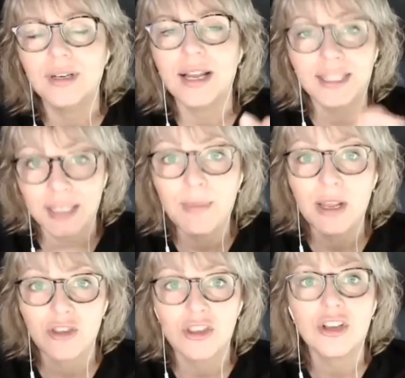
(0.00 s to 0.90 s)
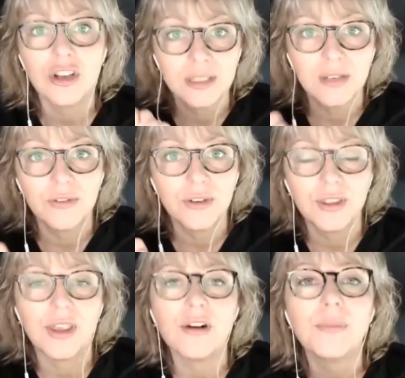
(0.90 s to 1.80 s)
Now, you didn't mention you got yourself a
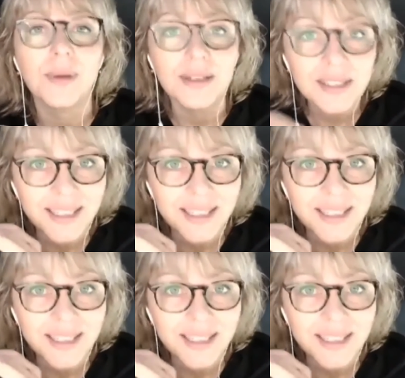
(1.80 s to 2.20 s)
good therapist,